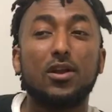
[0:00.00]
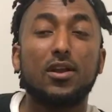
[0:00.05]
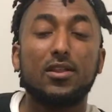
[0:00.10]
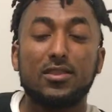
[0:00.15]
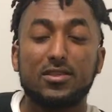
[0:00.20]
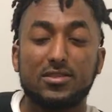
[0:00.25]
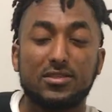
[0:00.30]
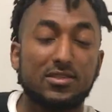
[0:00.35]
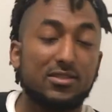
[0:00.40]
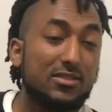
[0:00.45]
are
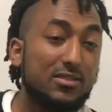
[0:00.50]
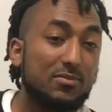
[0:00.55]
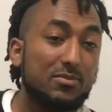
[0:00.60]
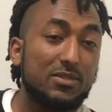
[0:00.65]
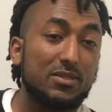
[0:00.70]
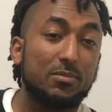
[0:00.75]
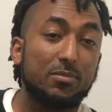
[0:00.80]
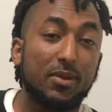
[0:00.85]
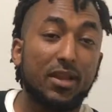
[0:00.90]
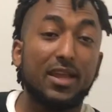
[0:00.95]
the systems
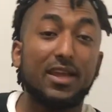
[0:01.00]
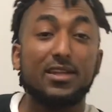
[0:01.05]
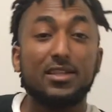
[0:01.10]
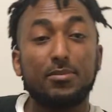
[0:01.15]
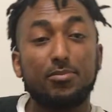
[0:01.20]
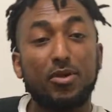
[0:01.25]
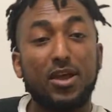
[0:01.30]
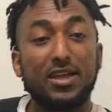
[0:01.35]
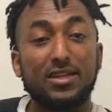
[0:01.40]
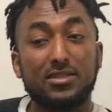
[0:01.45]
in play and the
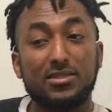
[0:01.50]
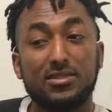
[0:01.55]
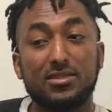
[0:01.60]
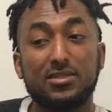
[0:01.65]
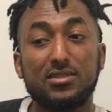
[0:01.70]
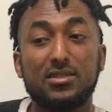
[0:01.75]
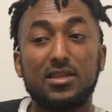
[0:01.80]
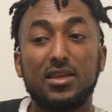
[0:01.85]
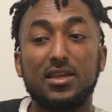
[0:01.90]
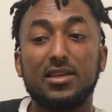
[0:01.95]

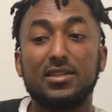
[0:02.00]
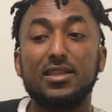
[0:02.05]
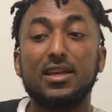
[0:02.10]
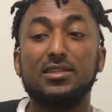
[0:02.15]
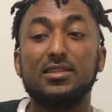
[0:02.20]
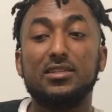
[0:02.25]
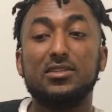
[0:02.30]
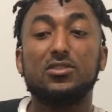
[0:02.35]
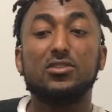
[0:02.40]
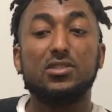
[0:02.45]
practices that
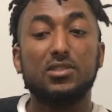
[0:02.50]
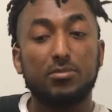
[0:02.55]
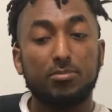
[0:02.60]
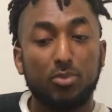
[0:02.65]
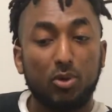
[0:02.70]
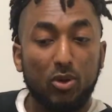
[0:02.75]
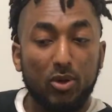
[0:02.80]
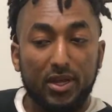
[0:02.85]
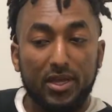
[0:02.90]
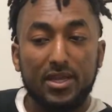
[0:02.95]
teachers
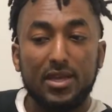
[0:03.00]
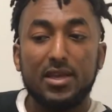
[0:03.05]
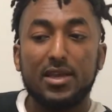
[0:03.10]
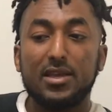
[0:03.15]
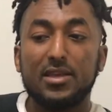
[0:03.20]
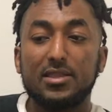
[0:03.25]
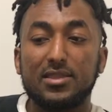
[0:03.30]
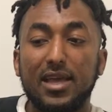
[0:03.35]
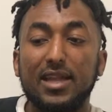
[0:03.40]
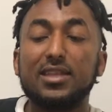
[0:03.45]
employ
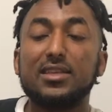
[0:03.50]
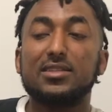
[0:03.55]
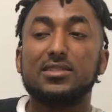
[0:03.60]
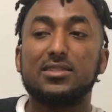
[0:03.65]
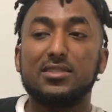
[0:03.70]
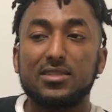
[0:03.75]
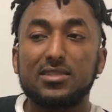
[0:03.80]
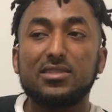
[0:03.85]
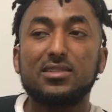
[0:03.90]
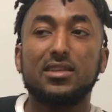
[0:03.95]
that
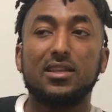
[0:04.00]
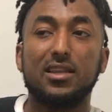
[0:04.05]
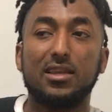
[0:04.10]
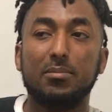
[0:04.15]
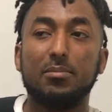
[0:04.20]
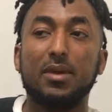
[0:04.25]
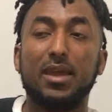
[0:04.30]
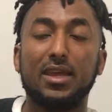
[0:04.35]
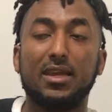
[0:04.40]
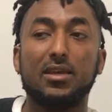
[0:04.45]
consistently
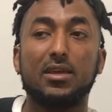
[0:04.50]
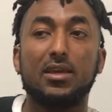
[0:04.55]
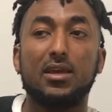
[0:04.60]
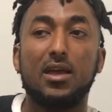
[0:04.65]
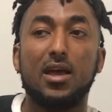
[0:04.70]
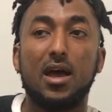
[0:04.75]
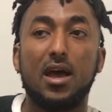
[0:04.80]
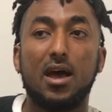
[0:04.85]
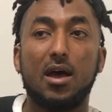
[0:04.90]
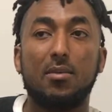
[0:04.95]
make
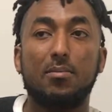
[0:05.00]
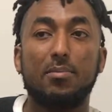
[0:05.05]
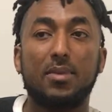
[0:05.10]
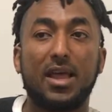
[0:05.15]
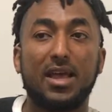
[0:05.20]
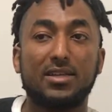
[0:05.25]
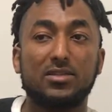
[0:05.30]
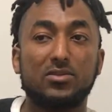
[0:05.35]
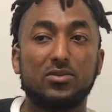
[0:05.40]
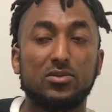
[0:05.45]

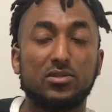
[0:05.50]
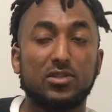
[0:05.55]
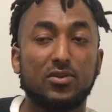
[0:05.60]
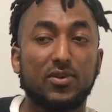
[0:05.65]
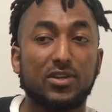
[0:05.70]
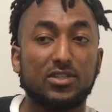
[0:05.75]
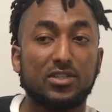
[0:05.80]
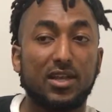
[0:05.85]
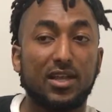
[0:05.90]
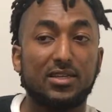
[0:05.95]
black students or
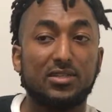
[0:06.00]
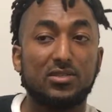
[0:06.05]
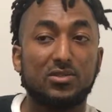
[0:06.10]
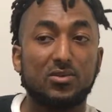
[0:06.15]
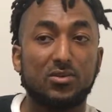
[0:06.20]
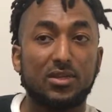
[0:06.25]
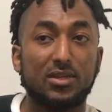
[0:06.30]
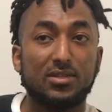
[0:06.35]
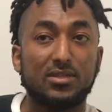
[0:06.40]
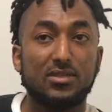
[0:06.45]
racialized
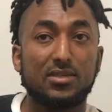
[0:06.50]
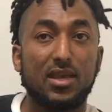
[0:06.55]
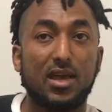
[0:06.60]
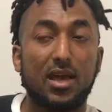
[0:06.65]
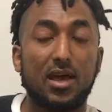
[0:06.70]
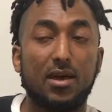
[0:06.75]
students